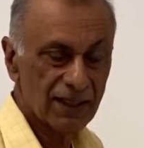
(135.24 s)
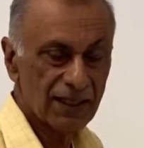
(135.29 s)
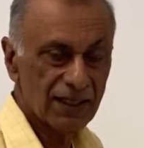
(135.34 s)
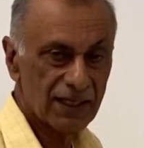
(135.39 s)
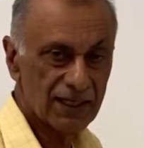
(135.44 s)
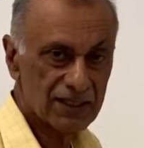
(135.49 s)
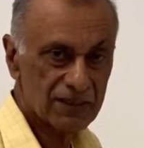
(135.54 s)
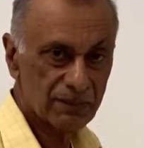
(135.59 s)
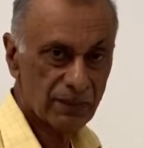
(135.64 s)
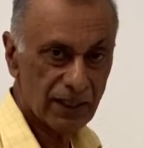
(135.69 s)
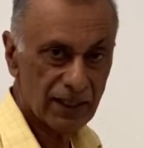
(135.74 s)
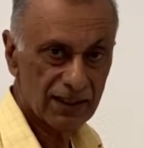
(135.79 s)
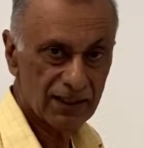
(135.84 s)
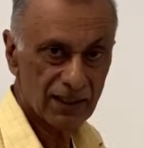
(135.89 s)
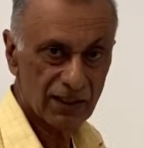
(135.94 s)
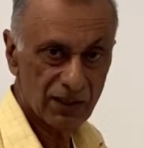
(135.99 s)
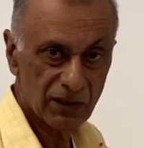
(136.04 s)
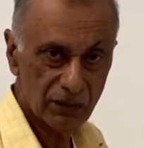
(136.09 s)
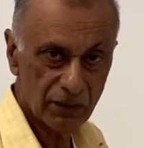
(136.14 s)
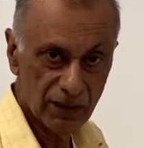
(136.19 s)
is by the
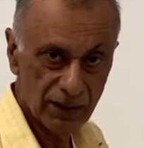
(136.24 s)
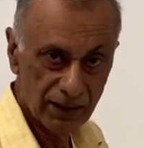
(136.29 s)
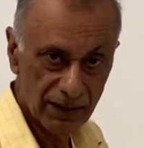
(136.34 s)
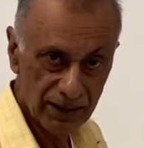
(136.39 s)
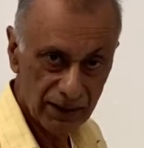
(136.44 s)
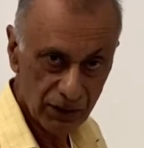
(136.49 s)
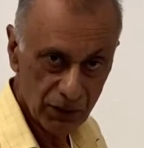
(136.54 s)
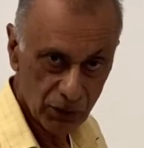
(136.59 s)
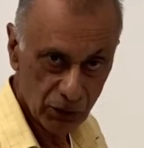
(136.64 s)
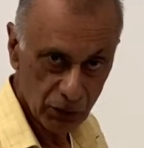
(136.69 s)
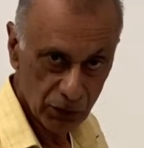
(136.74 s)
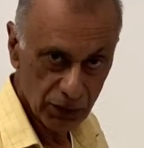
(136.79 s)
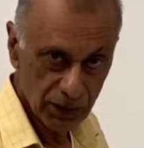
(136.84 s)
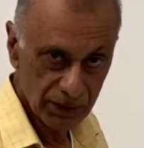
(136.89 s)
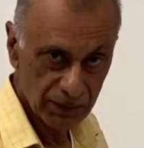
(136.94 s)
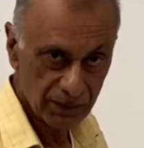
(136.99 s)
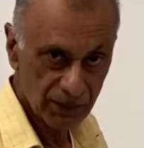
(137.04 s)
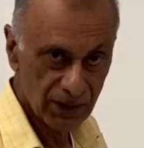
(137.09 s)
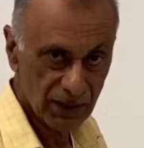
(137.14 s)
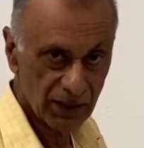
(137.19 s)
governing code.
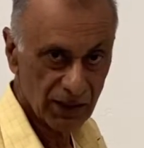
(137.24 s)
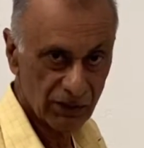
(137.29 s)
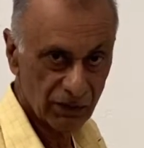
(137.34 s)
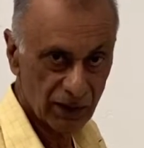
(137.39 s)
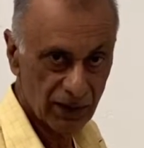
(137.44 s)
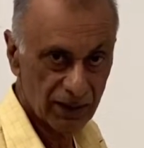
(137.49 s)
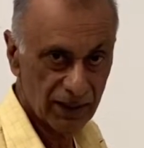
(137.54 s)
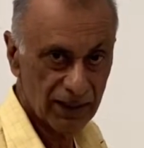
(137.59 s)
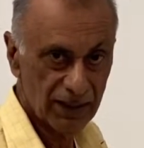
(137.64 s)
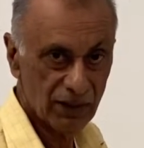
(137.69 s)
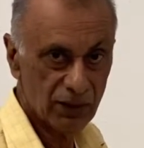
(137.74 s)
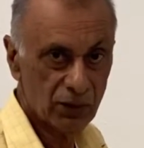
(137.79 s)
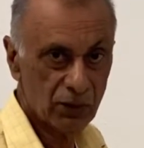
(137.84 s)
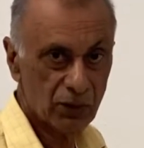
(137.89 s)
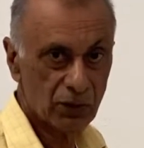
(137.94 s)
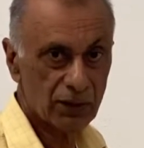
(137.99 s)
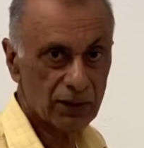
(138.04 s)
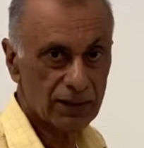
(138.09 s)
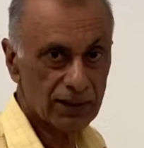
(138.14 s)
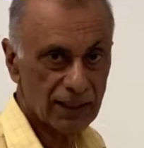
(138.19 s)
The governing
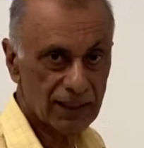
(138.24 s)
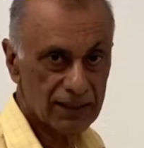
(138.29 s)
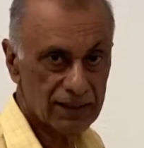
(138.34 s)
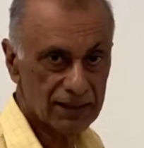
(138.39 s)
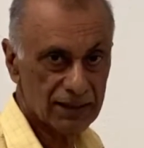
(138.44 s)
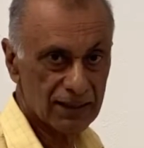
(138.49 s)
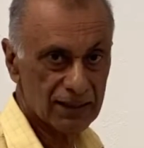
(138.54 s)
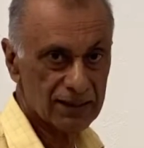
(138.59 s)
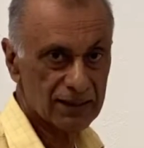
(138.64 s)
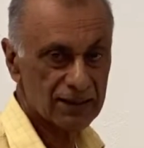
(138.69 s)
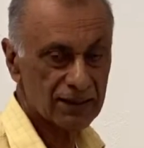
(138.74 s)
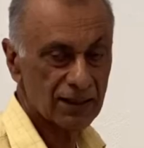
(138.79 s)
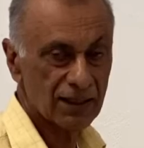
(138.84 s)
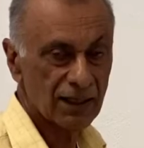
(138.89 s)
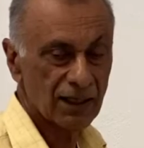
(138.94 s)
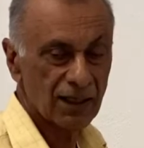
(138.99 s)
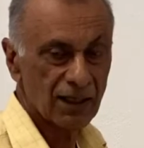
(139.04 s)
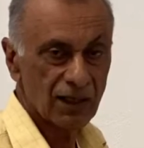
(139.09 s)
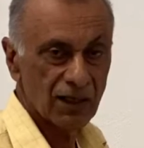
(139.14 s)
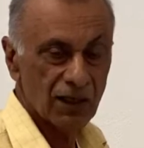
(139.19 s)
code tells us
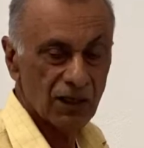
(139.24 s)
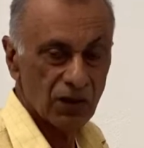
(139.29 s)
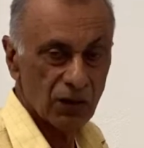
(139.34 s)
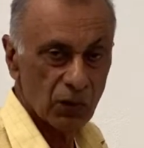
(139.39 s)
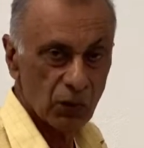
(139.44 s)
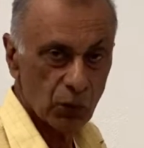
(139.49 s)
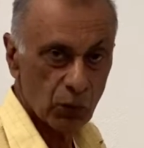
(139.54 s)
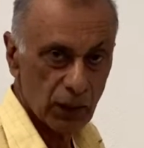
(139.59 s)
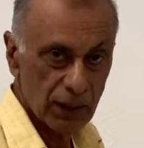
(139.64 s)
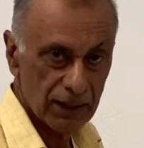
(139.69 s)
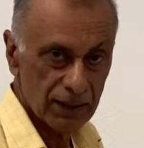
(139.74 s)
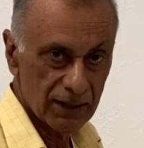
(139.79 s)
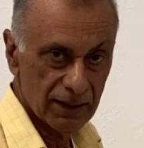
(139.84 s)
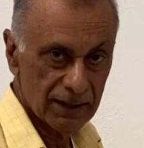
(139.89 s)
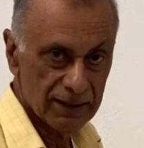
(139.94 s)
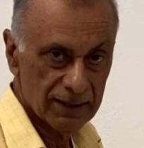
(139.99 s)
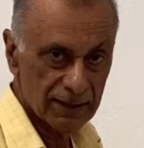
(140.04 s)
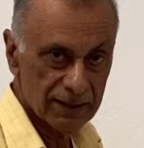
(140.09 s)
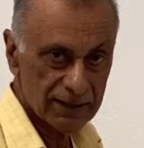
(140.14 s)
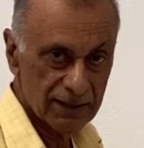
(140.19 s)
what
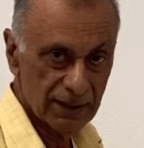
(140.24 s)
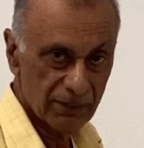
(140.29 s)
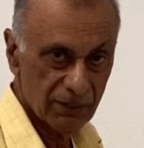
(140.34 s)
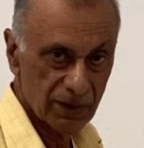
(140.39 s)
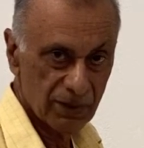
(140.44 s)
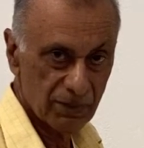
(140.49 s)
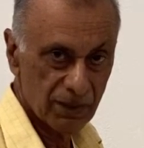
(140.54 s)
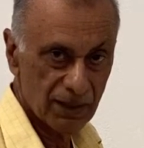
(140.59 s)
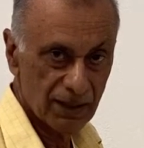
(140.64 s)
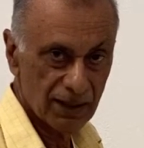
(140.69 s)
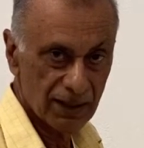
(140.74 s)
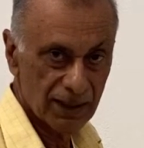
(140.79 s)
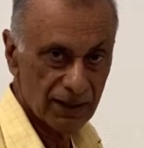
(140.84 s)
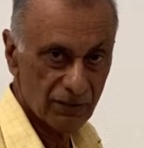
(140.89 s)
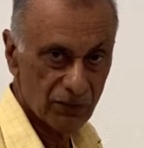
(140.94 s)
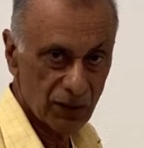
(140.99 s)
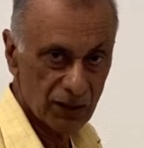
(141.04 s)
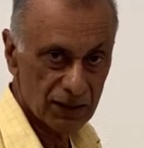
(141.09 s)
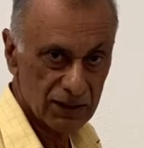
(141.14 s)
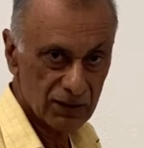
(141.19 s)
is acceptable and
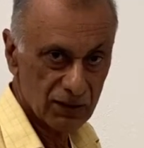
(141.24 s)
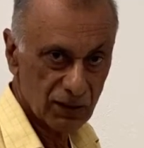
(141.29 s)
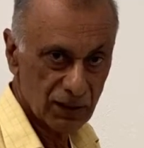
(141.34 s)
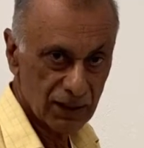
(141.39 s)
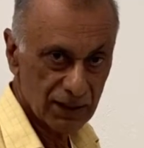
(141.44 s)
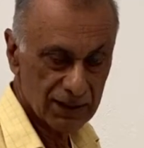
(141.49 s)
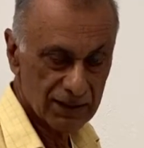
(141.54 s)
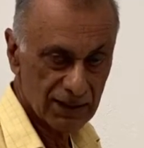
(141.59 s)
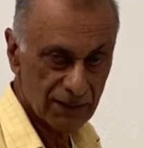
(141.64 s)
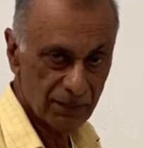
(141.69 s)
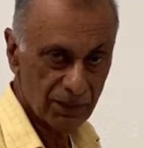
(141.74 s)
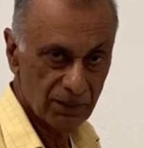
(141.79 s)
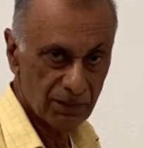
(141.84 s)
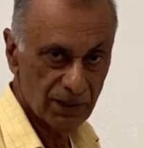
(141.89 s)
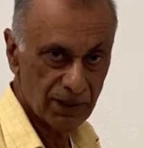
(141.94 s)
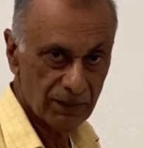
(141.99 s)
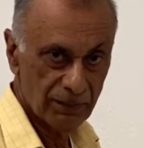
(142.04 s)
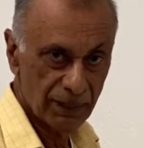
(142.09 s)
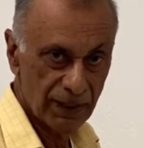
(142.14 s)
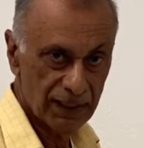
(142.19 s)
what is not acceptable
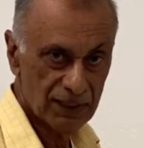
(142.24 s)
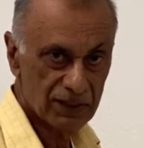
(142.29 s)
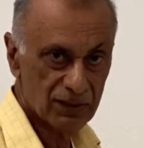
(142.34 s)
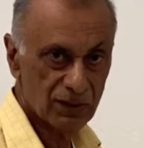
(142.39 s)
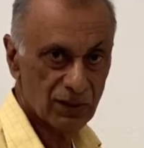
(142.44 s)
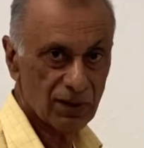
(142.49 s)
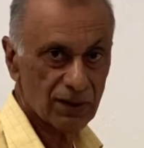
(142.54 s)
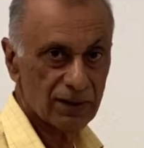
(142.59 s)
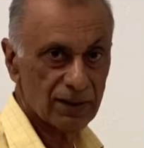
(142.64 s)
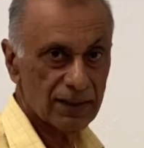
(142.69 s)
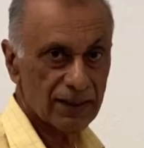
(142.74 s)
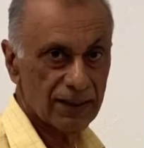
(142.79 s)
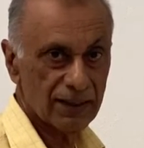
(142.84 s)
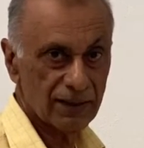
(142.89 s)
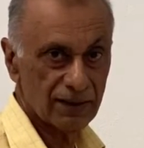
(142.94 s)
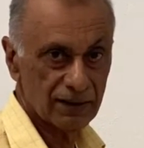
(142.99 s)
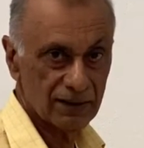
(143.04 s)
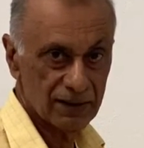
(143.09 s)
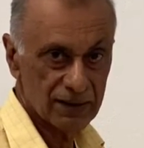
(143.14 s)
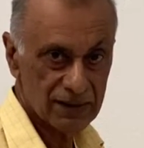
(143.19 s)
based on
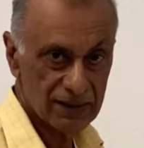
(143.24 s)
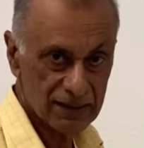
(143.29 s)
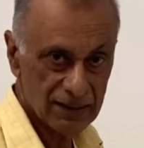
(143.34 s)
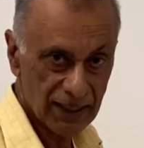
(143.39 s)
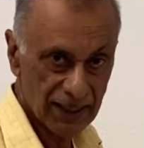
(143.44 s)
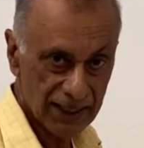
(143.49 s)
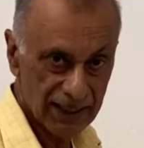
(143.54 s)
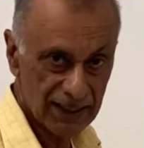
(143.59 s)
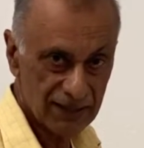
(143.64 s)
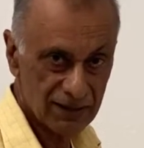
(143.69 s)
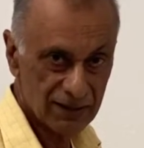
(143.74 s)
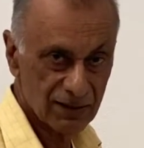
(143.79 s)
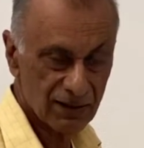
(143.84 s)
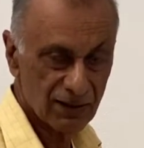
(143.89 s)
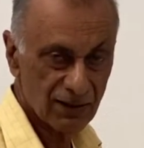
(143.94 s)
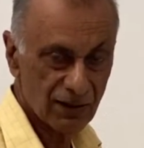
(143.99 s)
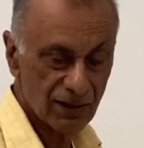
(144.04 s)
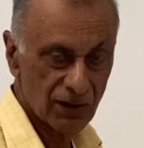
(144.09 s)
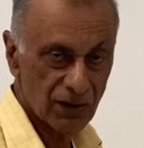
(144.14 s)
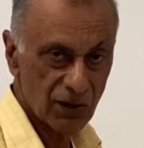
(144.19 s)
their size
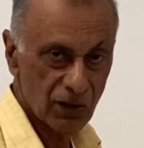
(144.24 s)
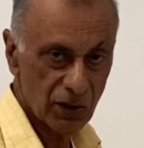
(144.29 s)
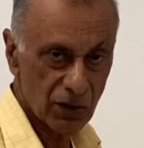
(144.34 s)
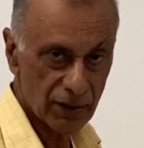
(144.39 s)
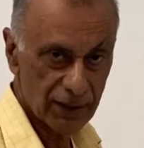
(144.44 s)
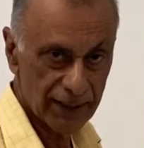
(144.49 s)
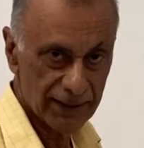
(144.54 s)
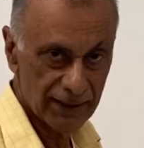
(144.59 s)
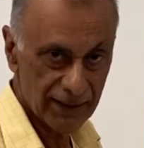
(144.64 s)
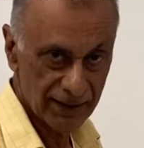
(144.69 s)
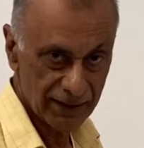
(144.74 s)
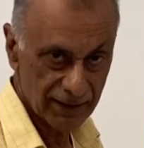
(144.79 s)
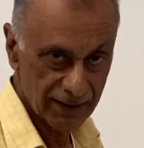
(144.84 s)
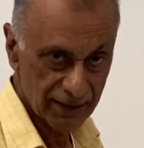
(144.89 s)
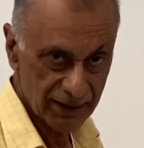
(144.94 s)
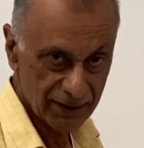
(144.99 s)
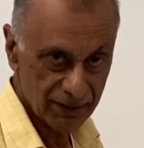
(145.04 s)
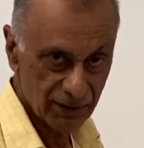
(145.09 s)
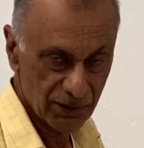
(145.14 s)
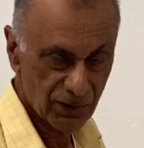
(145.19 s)
or identity.
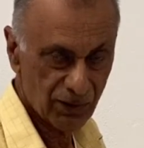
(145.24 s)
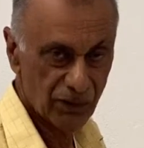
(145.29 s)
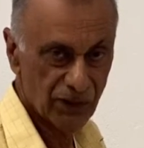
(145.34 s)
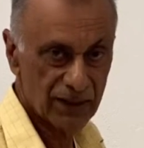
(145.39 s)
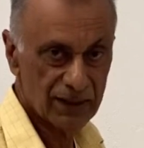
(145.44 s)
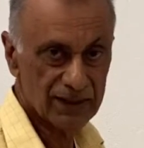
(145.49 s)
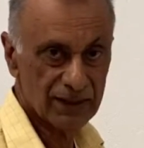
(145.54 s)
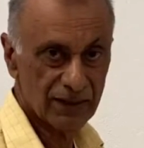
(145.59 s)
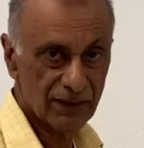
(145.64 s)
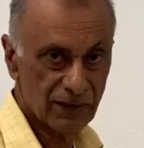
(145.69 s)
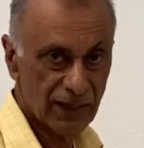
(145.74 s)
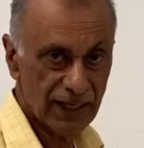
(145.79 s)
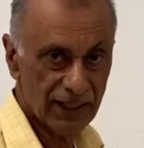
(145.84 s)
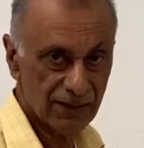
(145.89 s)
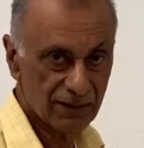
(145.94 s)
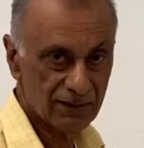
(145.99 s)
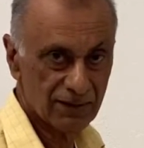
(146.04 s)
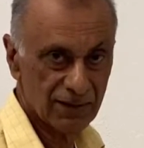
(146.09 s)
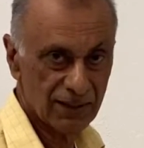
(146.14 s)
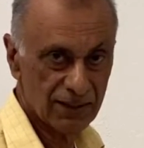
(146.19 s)
If it is a
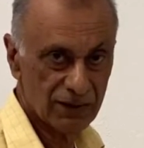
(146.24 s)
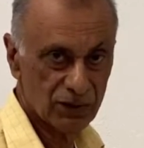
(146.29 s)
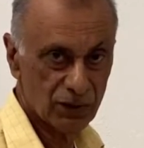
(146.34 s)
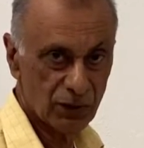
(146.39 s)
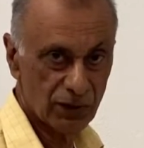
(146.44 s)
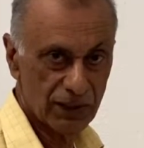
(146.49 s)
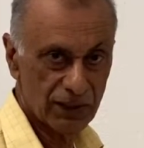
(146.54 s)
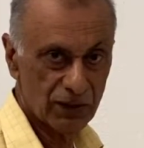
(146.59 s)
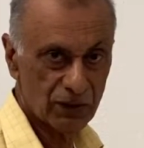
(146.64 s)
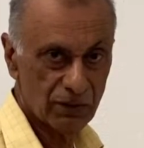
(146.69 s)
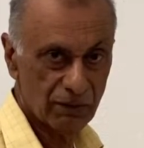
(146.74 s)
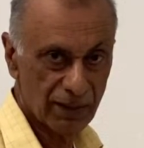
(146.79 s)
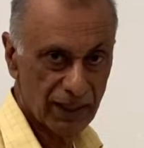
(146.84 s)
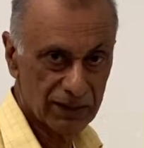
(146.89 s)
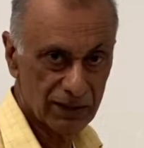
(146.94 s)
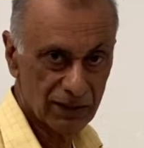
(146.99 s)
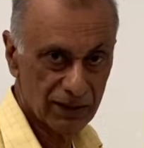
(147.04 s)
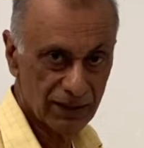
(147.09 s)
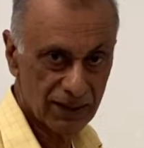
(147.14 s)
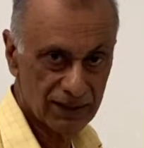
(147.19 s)
crack, there is no need to
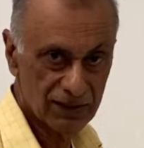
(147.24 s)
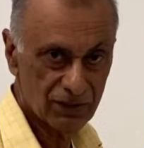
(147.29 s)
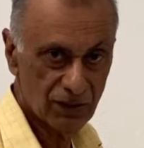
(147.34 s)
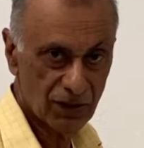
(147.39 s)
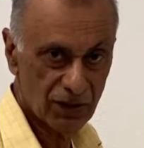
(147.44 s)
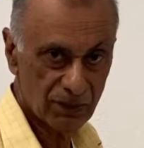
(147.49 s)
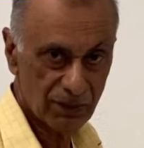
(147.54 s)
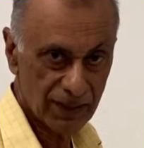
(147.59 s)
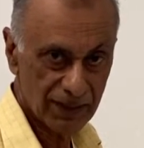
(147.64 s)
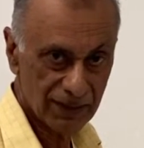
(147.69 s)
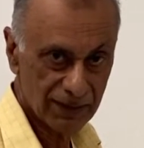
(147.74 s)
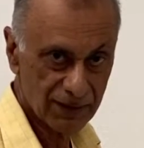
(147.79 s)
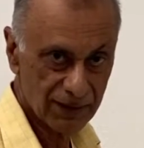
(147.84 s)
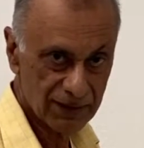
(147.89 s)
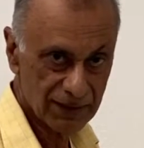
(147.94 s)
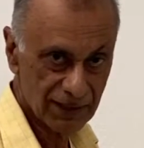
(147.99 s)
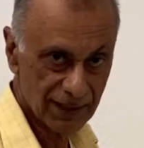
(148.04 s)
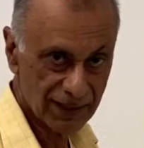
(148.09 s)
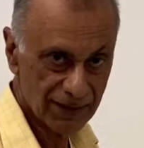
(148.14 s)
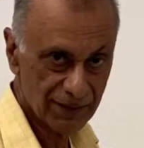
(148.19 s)
measure, it's automatic
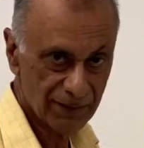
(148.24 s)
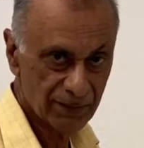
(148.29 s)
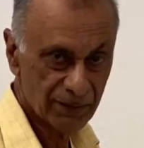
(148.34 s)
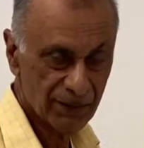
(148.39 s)
reject.